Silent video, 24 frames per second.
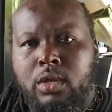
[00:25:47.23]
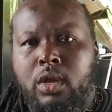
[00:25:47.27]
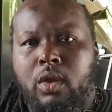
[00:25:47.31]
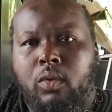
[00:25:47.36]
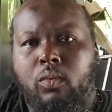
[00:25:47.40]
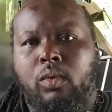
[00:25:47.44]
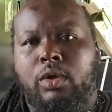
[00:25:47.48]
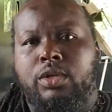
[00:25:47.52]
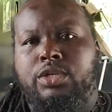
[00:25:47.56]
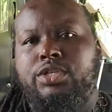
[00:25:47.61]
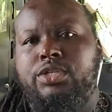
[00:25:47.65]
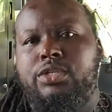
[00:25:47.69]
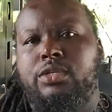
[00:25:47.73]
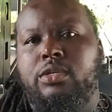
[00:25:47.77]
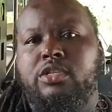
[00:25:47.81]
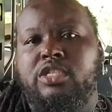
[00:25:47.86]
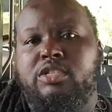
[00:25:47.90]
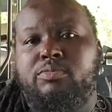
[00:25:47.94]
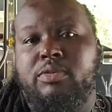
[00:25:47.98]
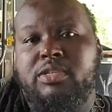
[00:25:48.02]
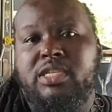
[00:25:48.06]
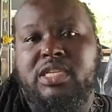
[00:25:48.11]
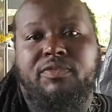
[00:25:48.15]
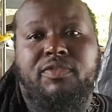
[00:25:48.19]
which
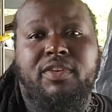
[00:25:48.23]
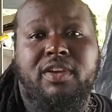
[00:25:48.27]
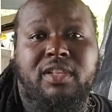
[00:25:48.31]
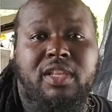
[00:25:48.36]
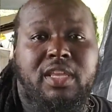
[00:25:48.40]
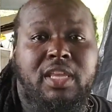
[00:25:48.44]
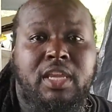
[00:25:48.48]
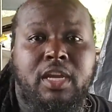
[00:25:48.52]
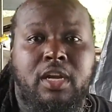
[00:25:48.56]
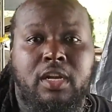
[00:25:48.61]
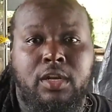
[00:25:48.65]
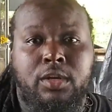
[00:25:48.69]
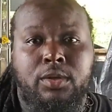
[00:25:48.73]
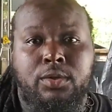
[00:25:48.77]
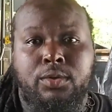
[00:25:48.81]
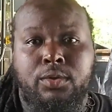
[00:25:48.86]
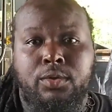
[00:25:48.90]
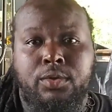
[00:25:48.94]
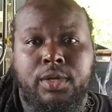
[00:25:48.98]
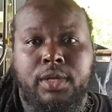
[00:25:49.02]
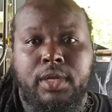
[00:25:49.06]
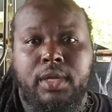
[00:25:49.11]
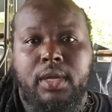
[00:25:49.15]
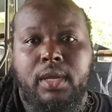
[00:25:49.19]
specifically
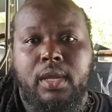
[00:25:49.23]
include